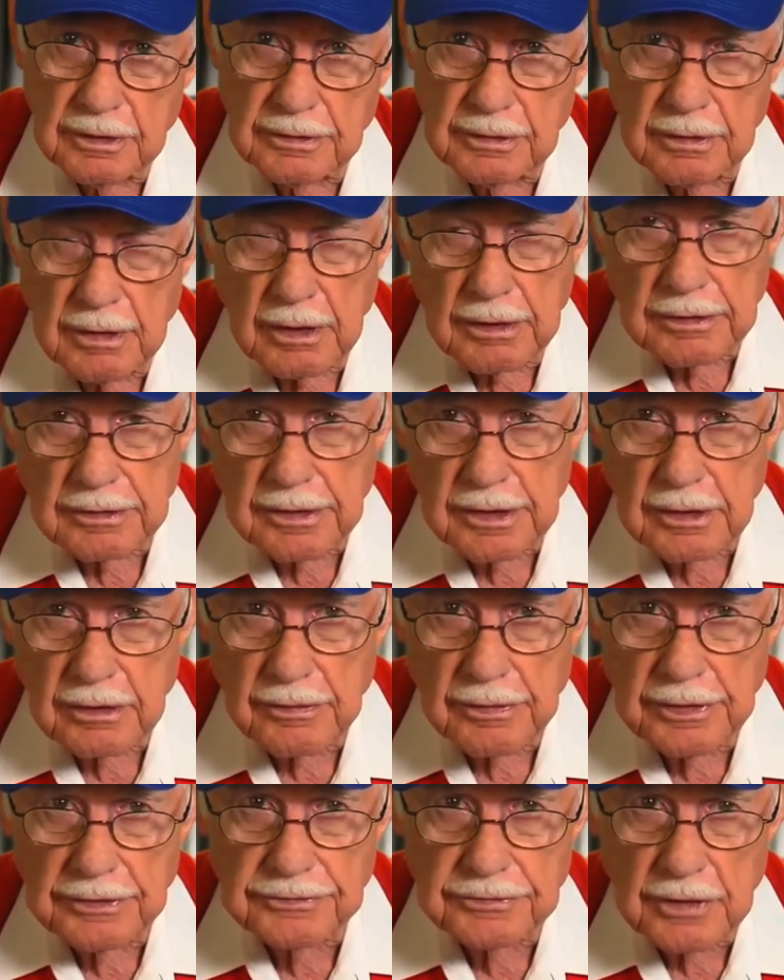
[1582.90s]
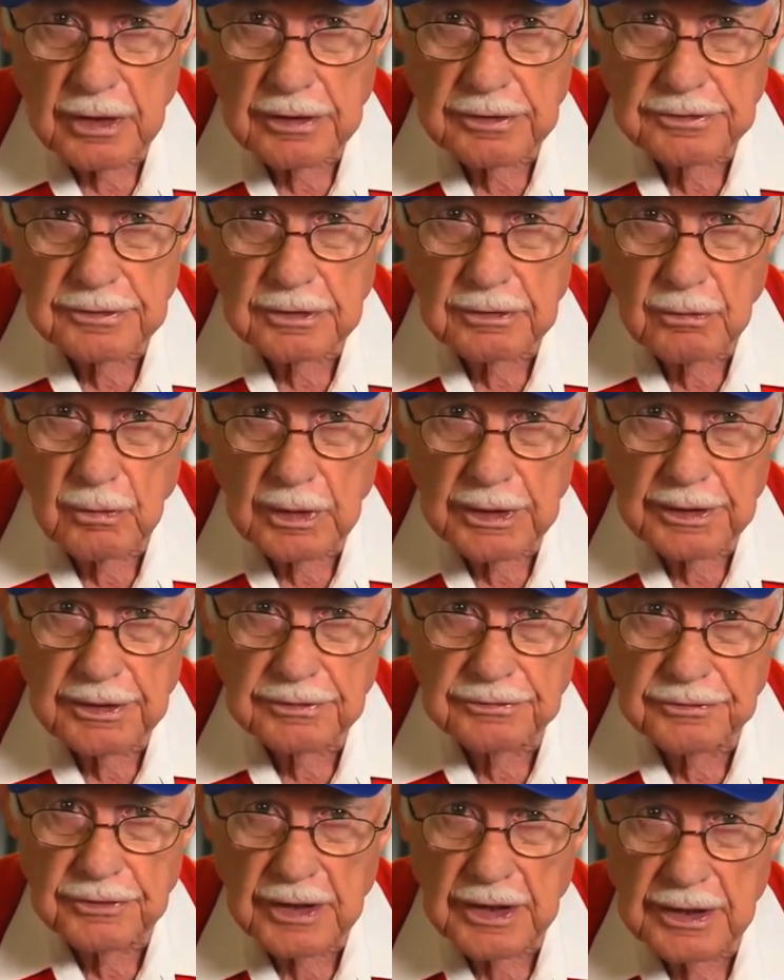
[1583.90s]
artillery sergeant, what
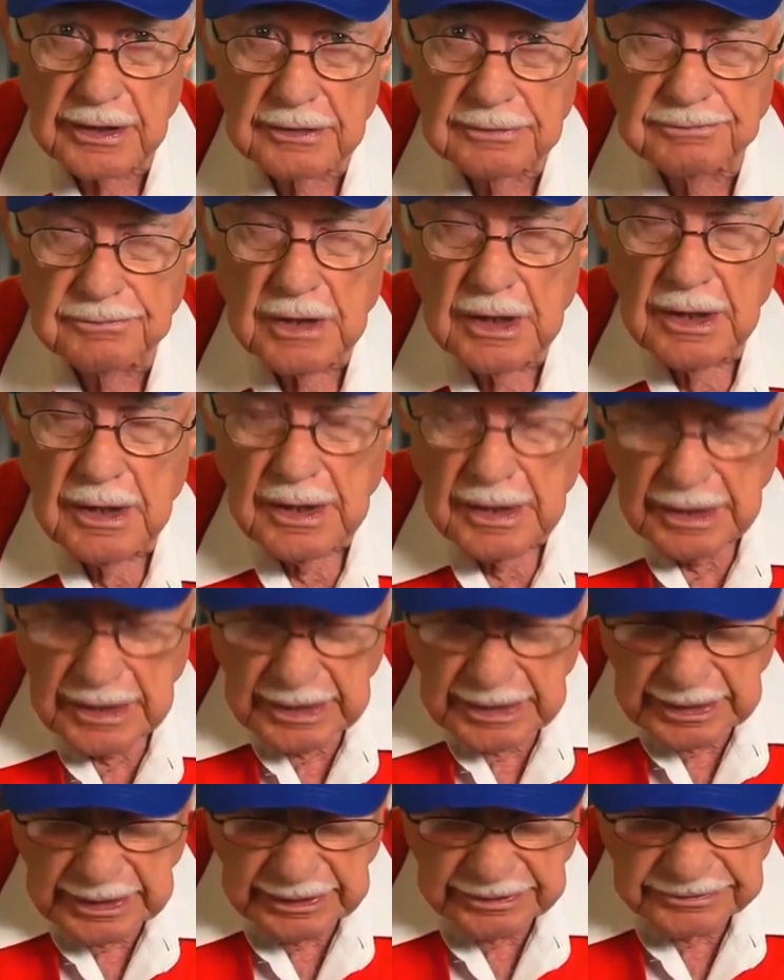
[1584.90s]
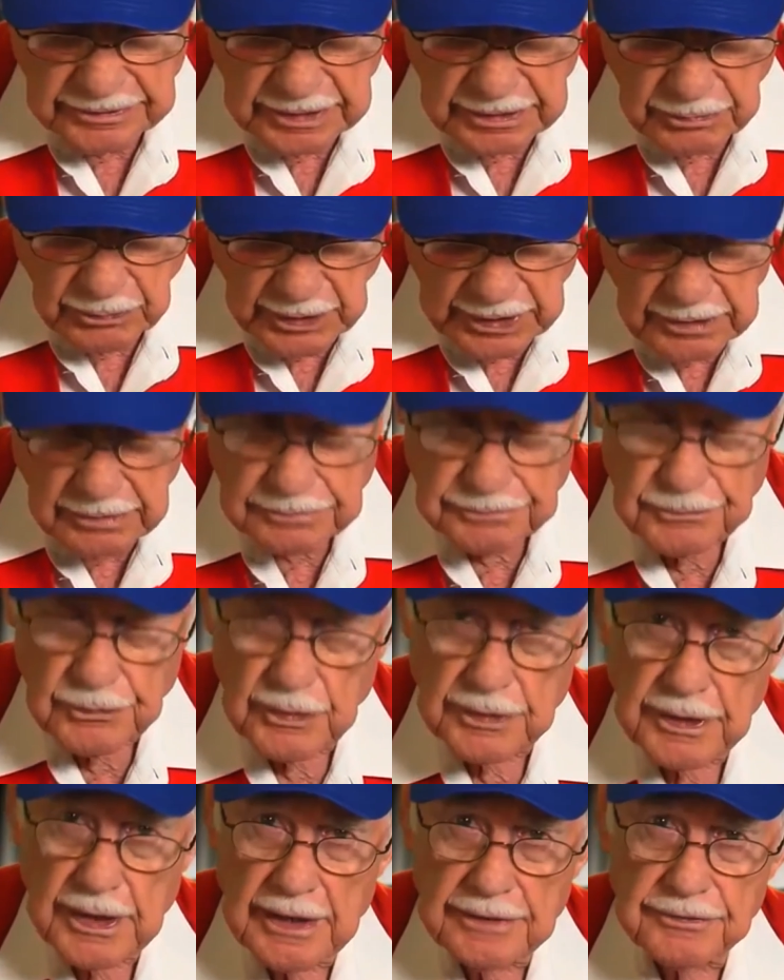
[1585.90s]
is that? He said, well,
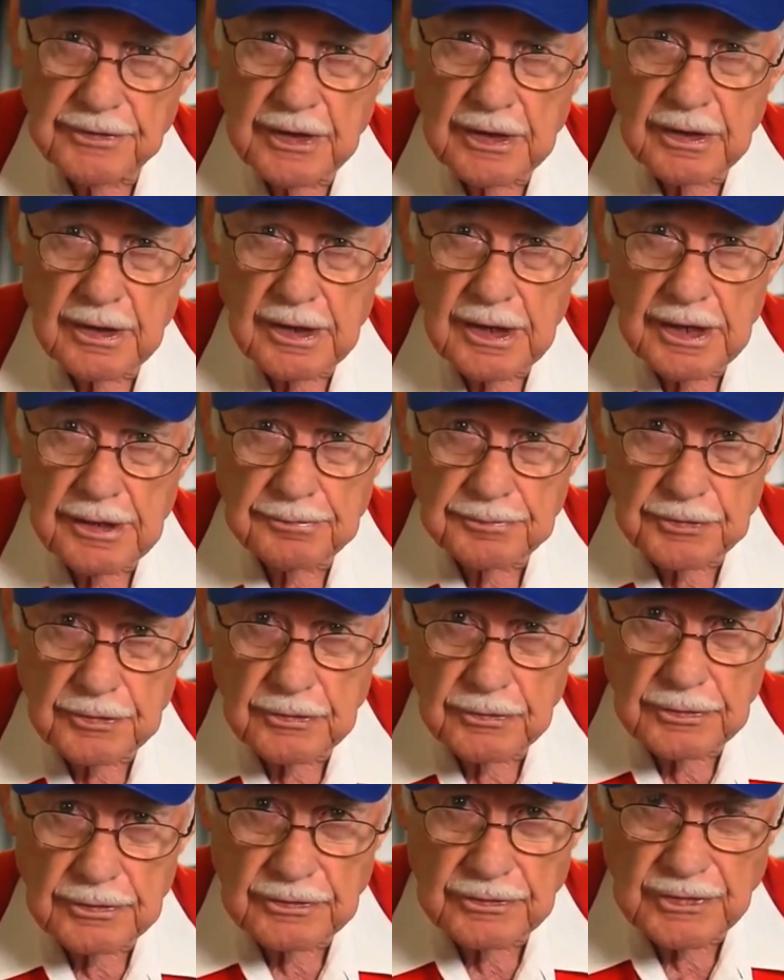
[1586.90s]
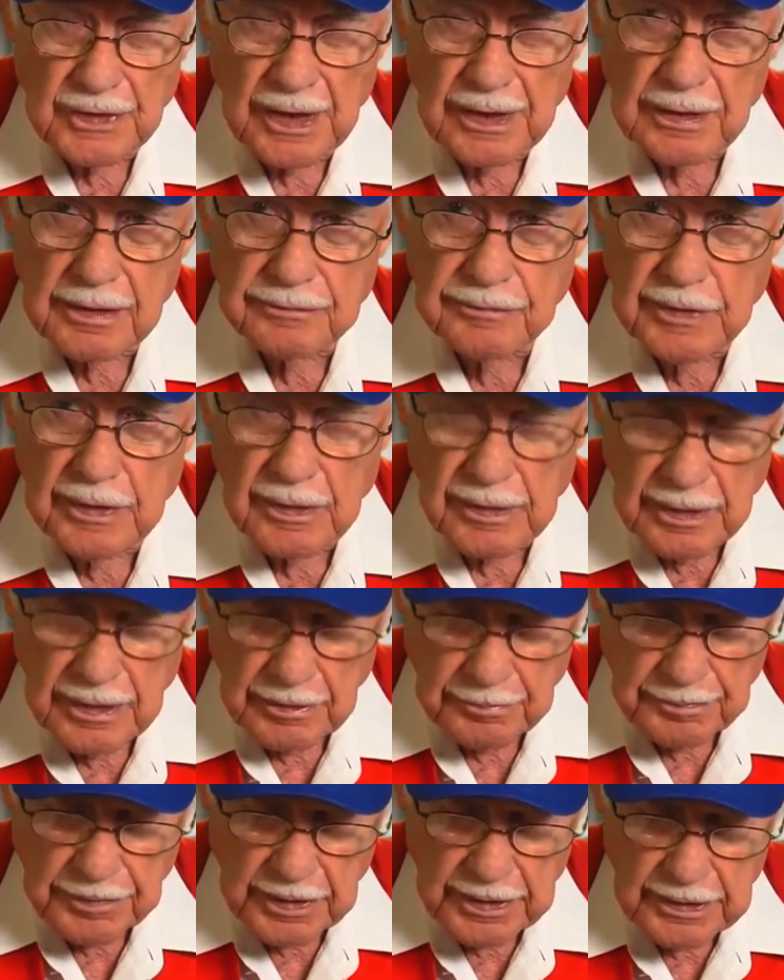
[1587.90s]
when that thing came through the side of your
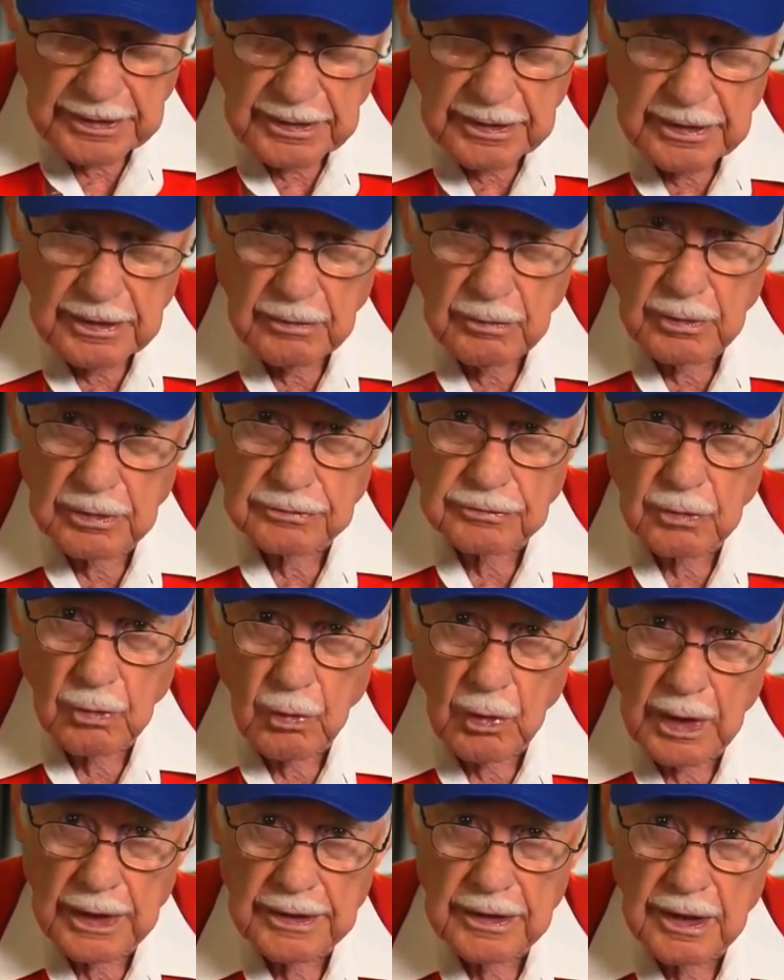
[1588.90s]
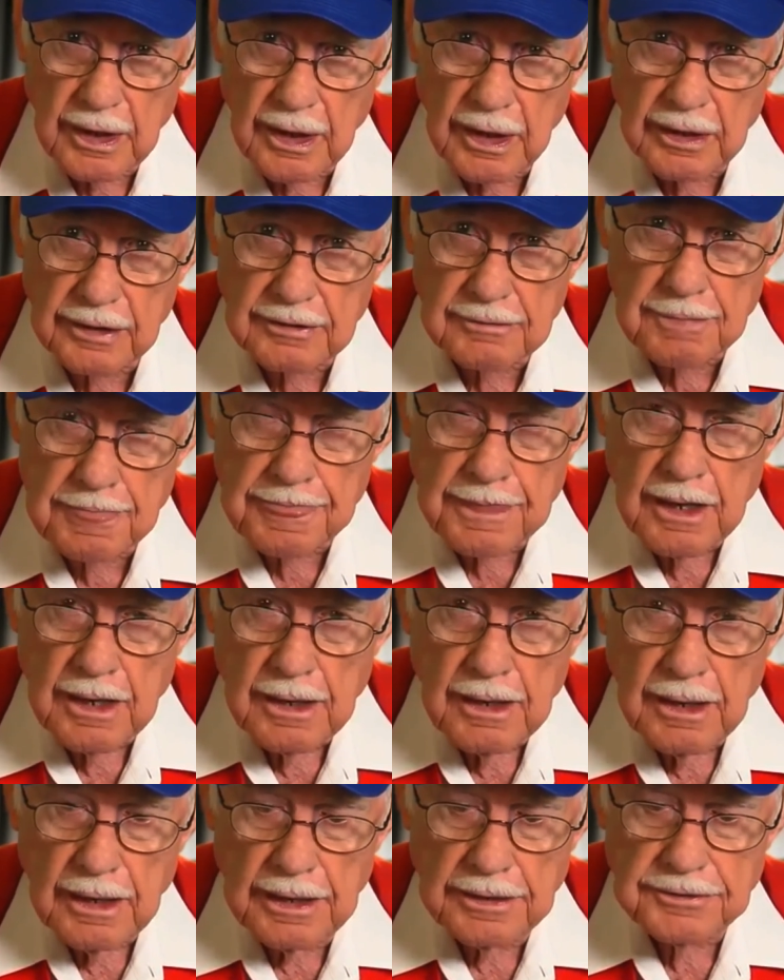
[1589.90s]
airplane, it was white hot.
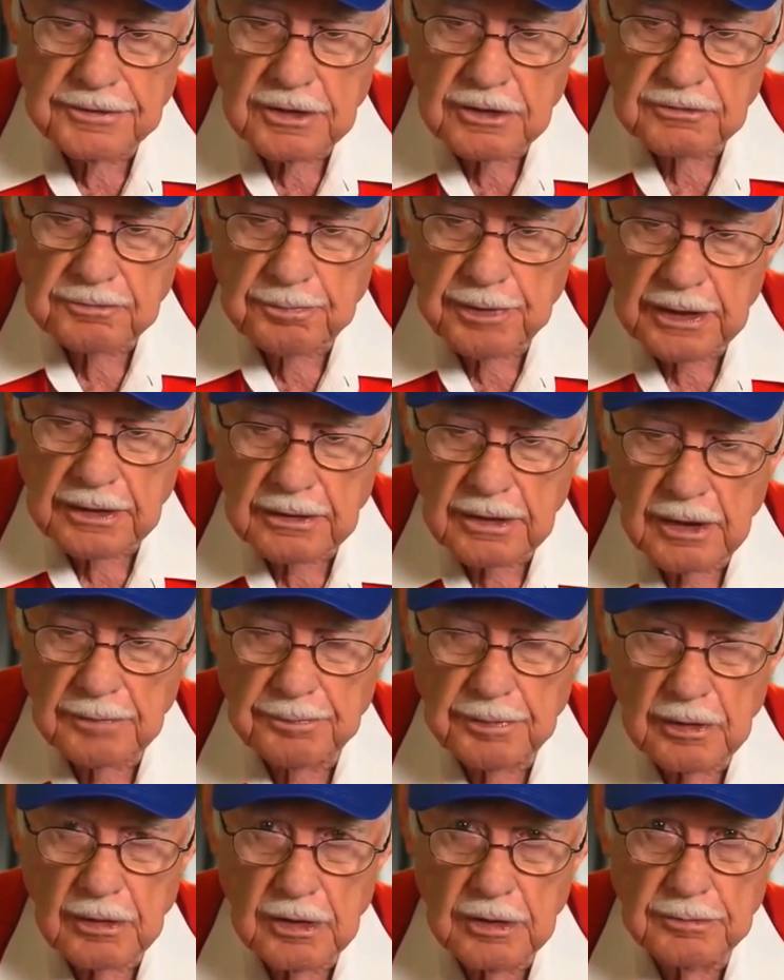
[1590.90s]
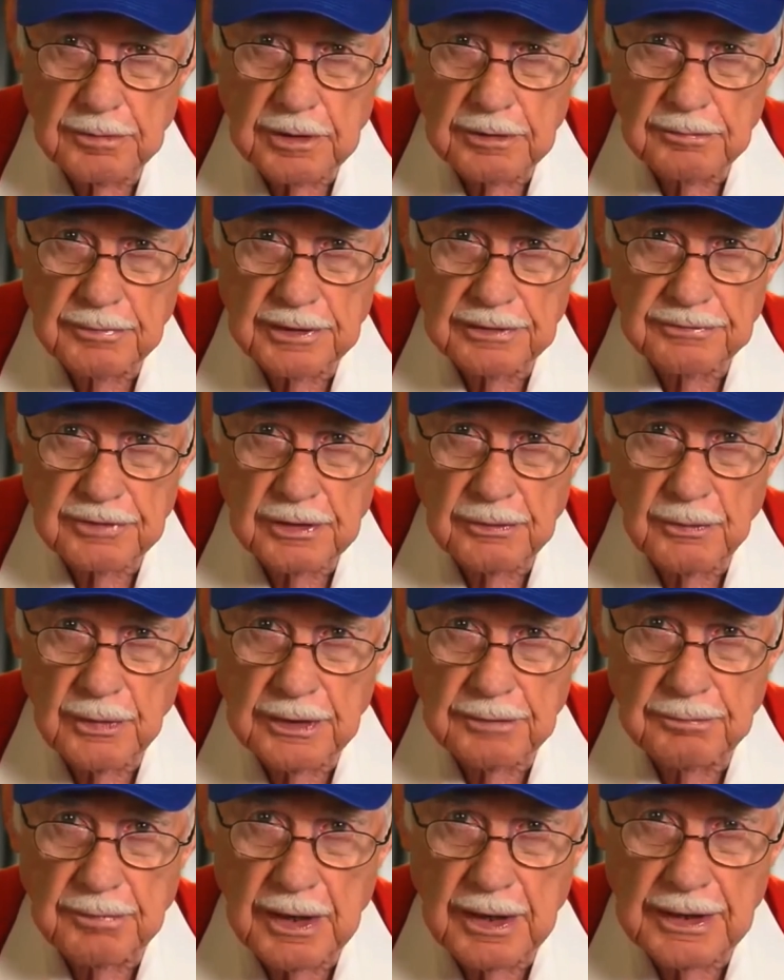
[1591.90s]
It just picked up aluminum as it
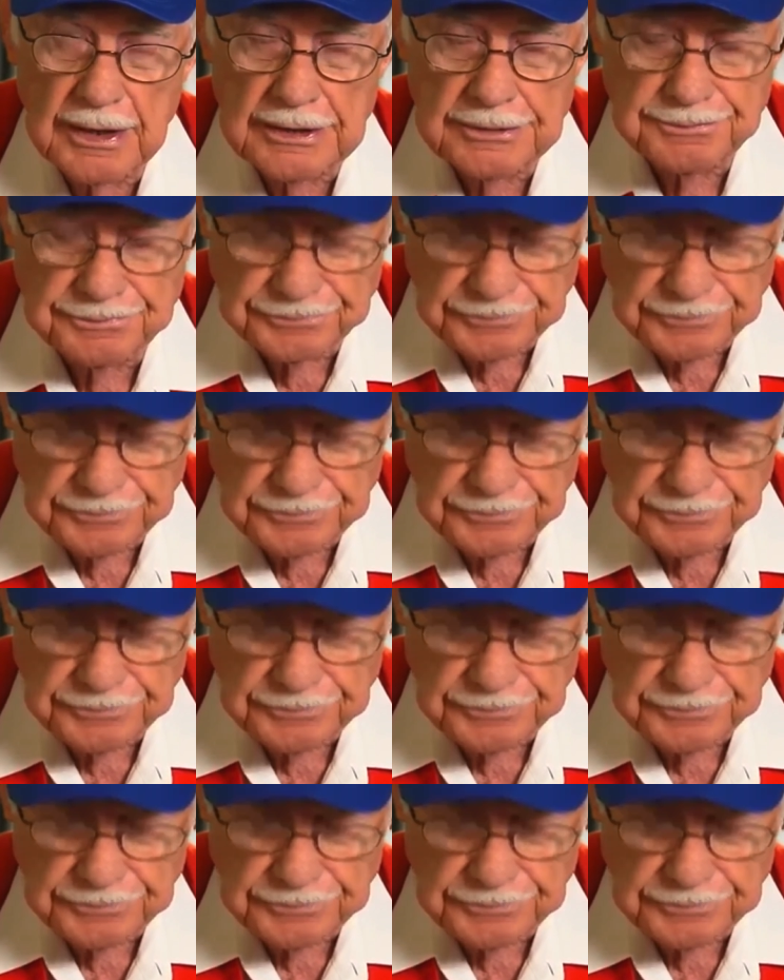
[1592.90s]
went by.